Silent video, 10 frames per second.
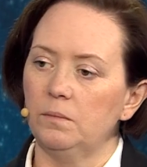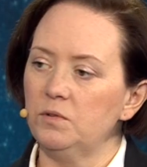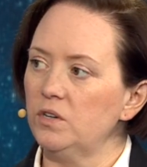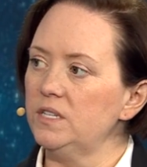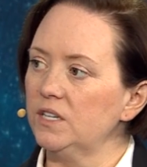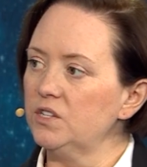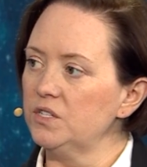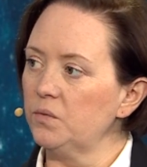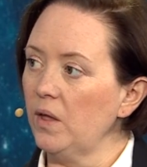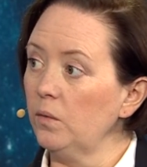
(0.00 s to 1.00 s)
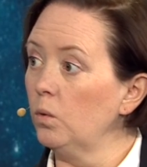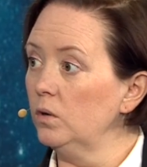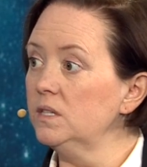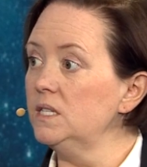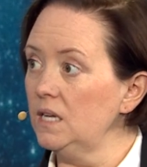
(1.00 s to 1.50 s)
some jurisdictions around the
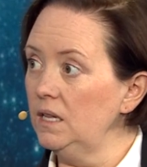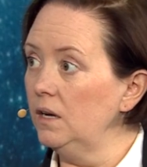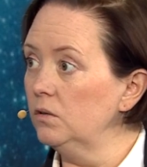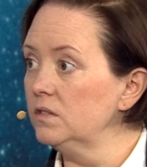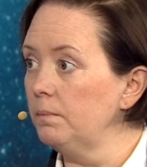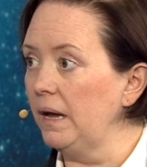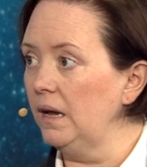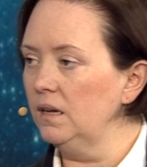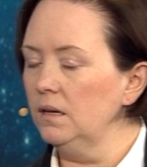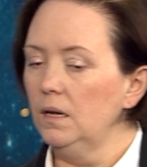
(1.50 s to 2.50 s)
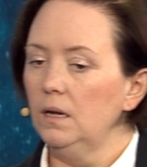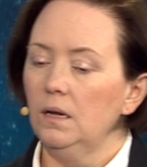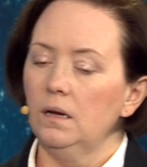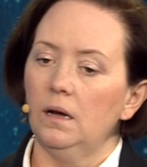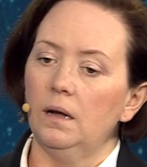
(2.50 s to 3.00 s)
world, it's illegal to pay.
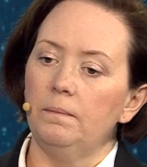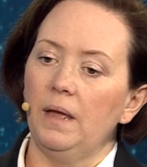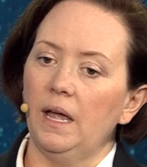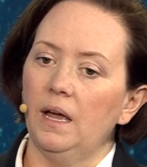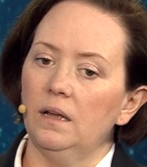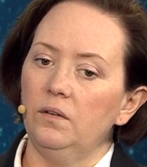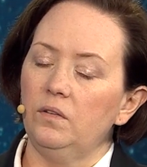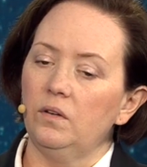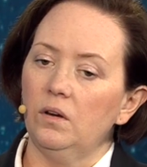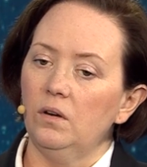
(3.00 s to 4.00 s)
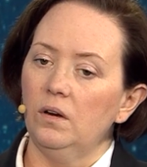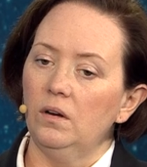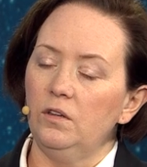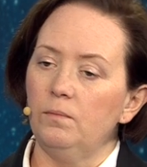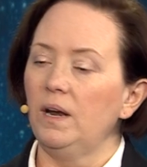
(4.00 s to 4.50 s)
And
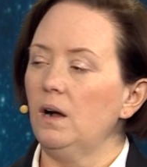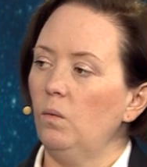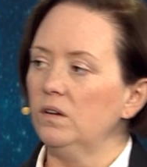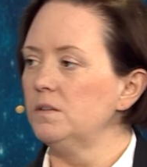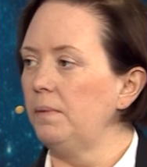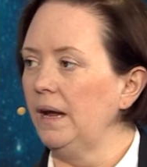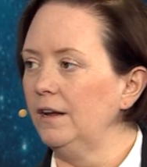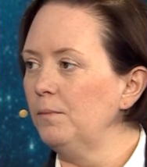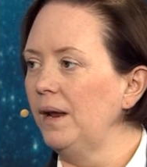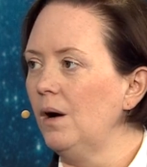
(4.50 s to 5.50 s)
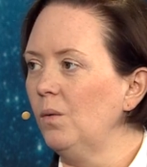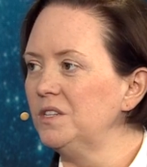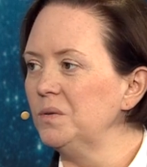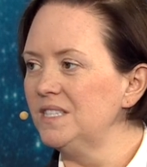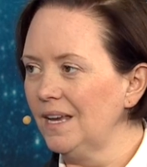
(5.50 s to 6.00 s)
you may not want to pay. You may not
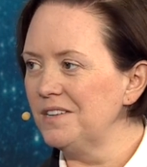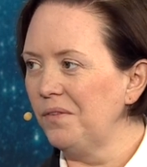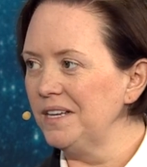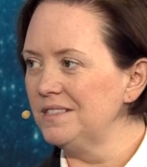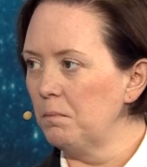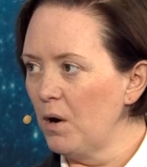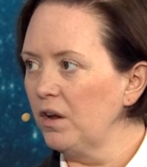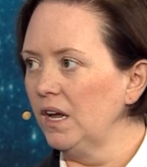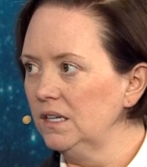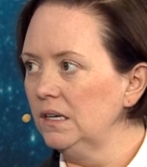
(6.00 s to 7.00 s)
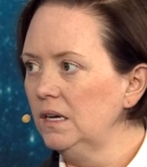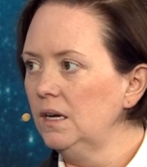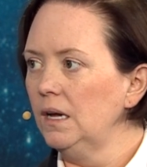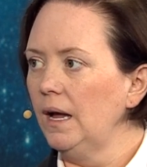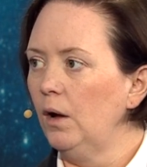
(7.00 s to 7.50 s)
want to incentivize the market
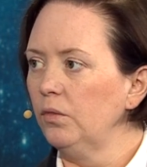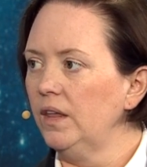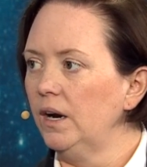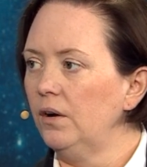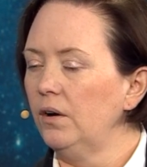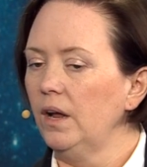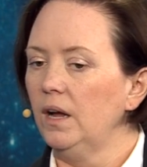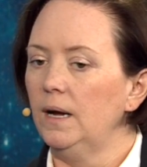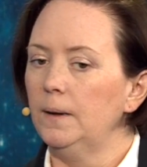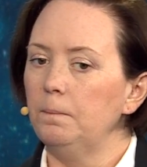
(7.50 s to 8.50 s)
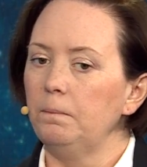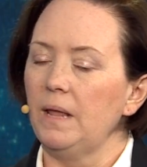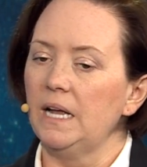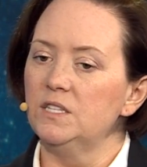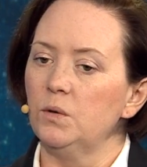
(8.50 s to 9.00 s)
out there.
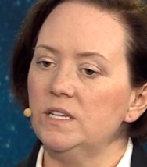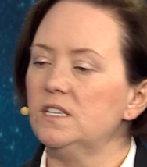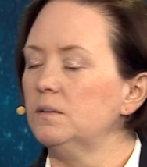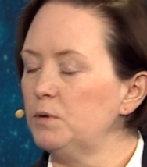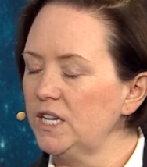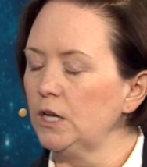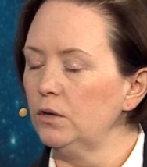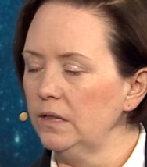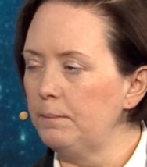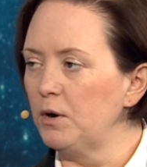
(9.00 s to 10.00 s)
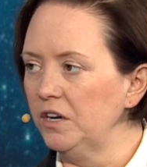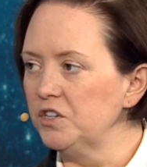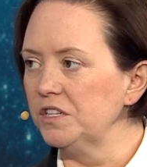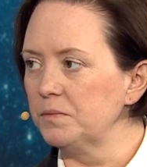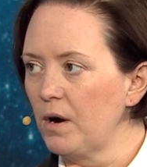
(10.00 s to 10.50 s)
And so this is a particularly
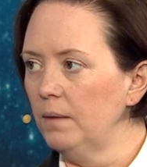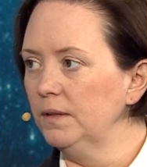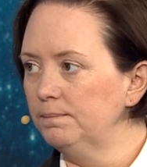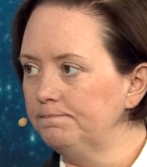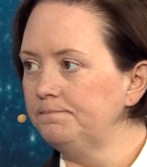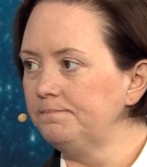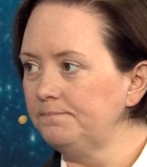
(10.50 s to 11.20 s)
pernicious problem.